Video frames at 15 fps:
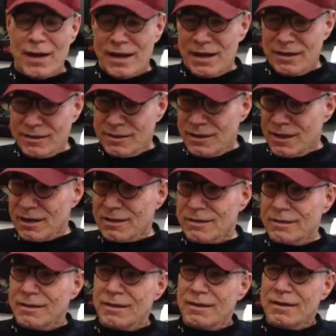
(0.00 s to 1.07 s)
I got done at
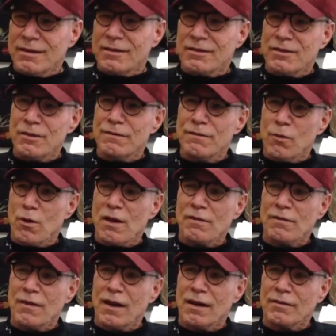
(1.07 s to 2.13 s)

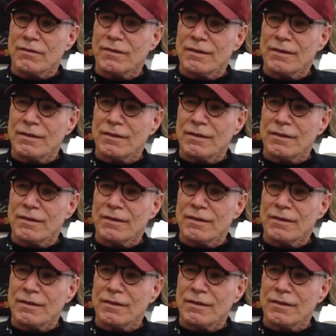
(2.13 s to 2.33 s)
2.45.